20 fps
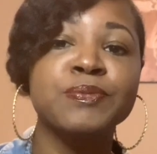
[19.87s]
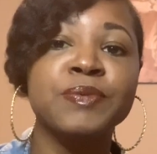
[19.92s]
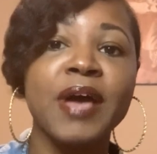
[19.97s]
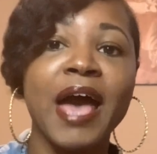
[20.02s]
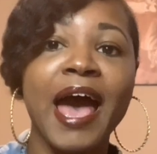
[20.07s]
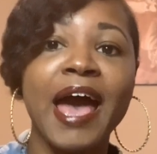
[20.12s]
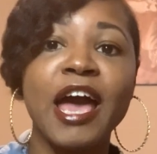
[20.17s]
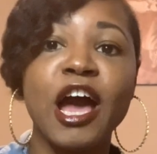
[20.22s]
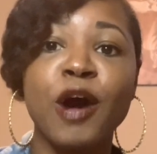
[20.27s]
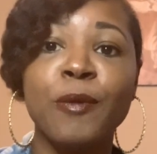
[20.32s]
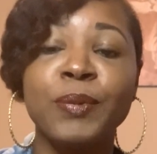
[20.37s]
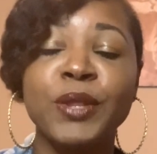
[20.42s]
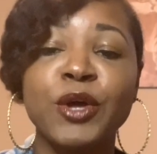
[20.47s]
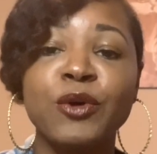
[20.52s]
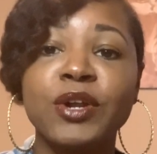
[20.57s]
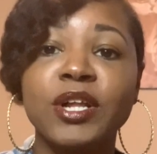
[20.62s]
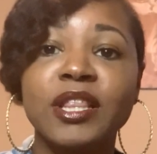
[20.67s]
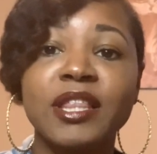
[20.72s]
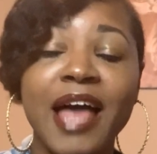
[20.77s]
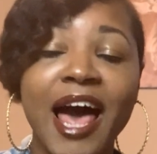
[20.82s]
I upload
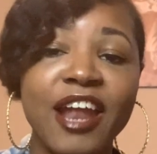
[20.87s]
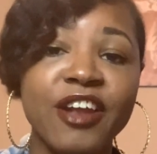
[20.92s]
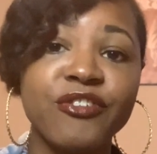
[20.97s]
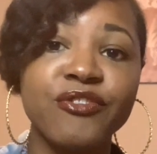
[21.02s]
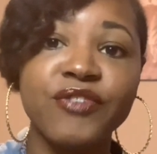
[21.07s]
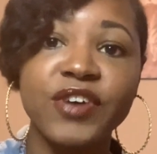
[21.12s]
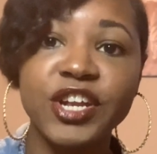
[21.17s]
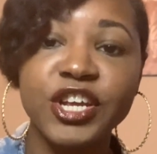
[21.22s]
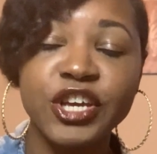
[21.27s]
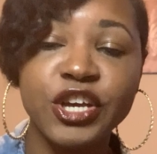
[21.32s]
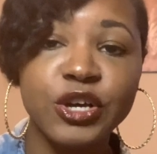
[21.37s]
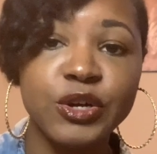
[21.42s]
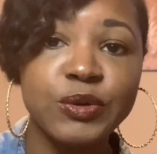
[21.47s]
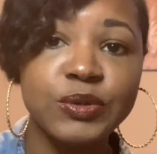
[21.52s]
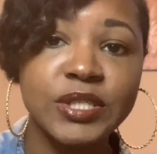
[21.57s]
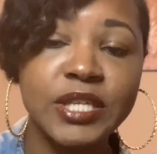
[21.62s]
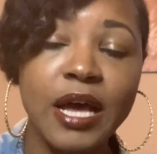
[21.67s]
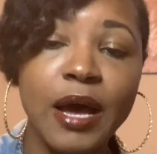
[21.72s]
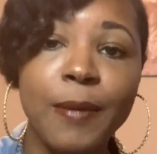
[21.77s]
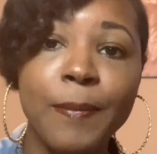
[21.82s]
a lot of
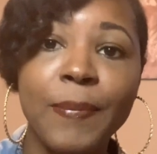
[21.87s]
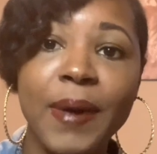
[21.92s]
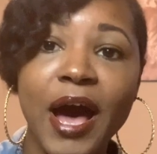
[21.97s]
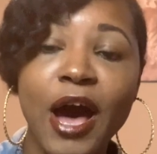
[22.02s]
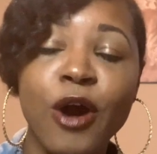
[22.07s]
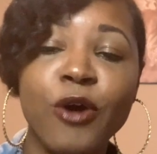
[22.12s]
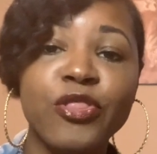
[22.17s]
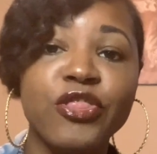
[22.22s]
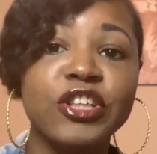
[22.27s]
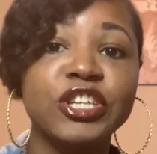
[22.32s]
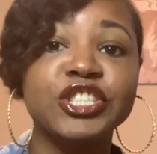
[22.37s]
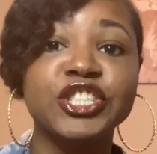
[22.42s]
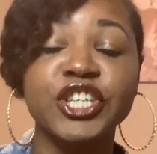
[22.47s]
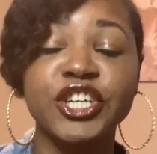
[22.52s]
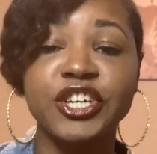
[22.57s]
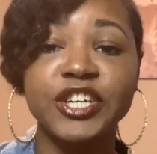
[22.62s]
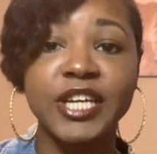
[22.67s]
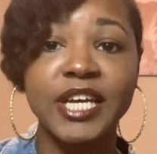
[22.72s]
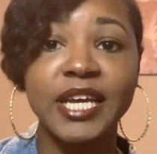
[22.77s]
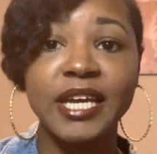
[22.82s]
videos about the
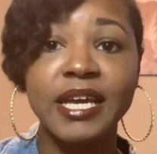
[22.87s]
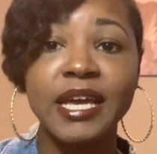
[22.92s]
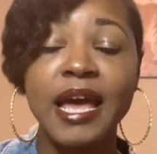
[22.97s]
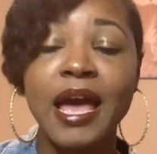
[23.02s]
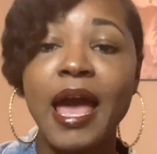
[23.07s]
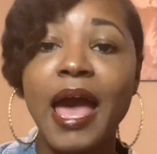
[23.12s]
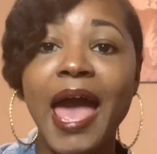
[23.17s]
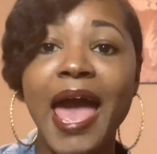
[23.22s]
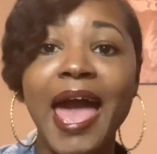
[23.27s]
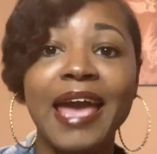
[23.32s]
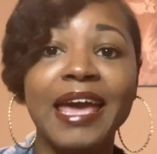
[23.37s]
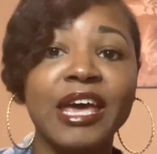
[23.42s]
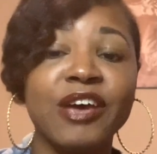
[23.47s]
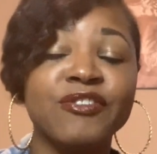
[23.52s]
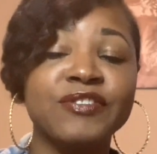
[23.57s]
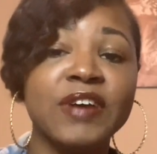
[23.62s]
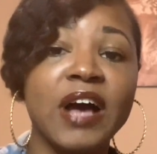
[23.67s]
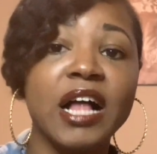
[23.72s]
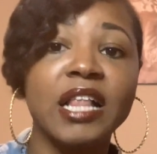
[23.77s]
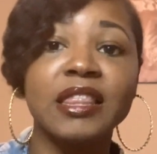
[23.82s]
journey and give
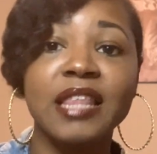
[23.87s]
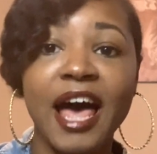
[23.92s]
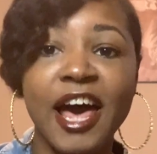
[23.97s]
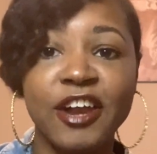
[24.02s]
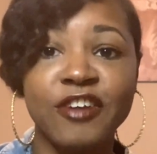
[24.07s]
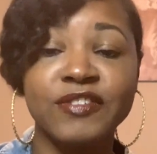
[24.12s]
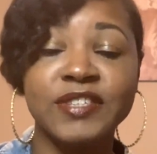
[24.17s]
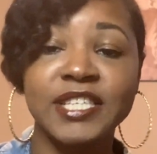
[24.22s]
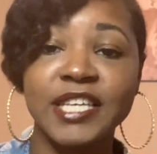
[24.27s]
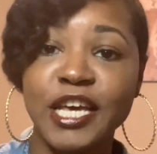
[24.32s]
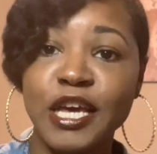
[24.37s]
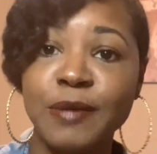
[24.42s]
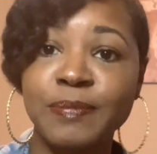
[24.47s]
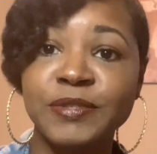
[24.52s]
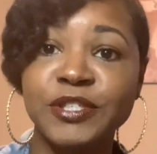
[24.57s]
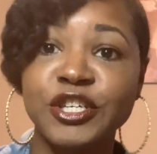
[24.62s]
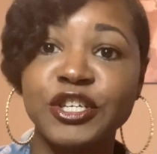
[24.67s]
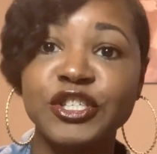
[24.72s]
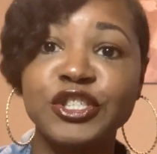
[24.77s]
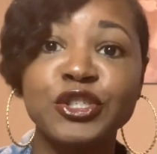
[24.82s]
a lot of tips.
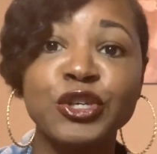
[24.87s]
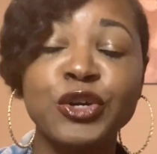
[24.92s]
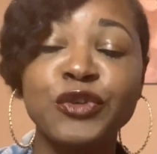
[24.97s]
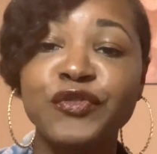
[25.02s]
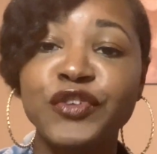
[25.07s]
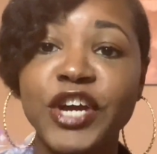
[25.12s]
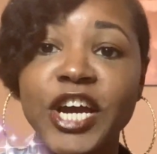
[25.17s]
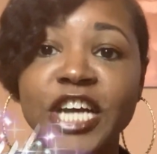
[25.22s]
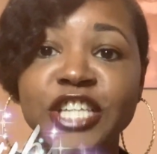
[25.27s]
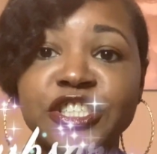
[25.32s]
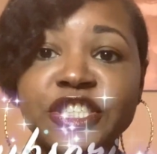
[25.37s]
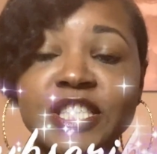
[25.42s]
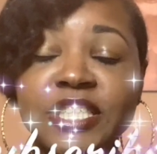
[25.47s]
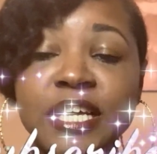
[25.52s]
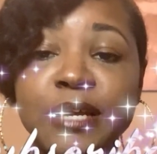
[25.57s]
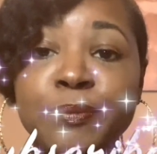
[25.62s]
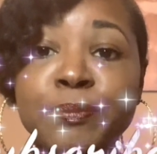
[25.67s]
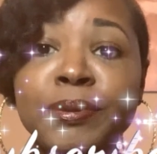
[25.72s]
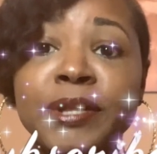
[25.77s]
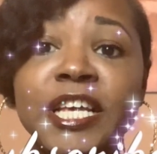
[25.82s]
So if you're
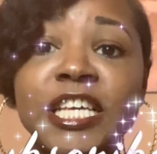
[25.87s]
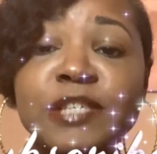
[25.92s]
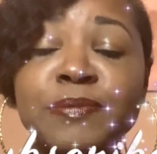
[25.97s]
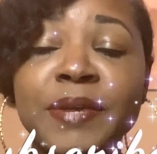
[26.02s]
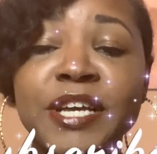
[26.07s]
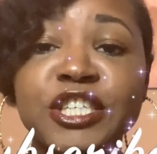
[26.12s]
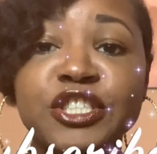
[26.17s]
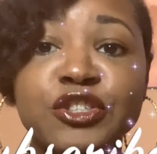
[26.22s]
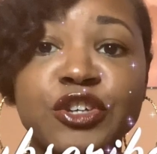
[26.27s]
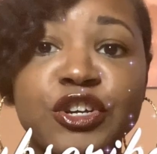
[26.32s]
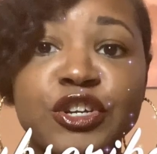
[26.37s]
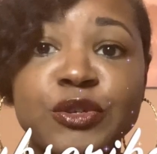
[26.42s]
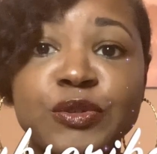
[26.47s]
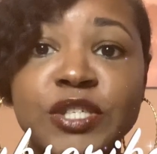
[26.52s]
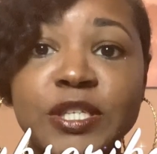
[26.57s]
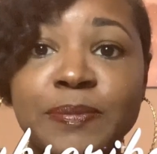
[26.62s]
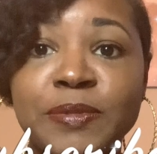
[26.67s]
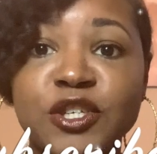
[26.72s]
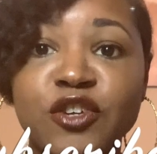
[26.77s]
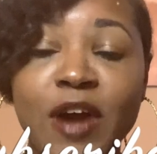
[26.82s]
interested, please make sure you
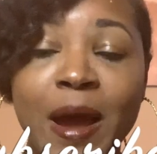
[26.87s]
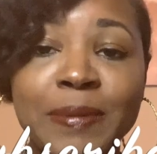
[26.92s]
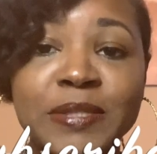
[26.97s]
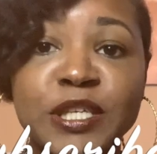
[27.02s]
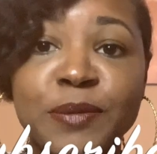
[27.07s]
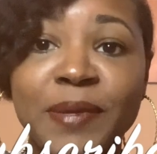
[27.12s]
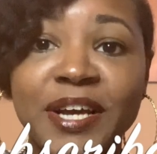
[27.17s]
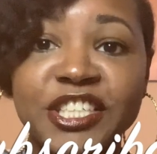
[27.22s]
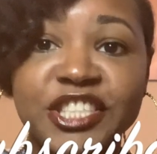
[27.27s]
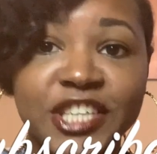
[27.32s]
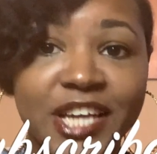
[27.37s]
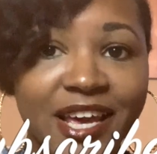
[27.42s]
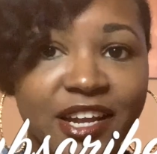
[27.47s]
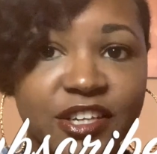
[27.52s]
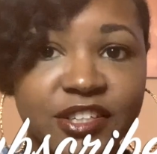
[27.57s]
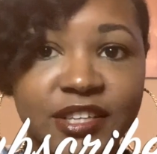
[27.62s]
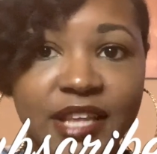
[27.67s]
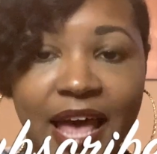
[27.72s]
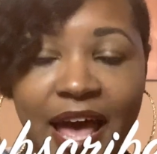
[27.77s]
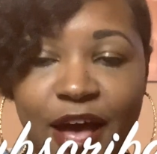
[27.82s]
subscribe to my channel
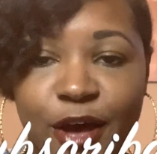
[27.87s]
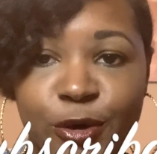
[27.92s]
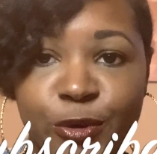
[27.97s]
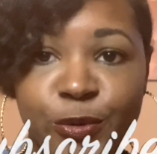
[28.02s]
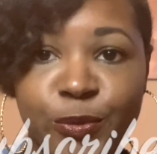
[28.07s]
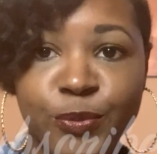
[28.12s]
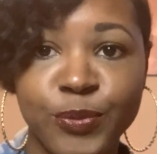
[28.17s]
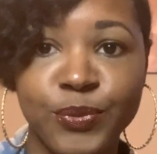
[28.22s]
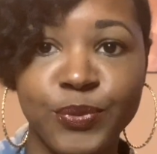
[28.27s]
now.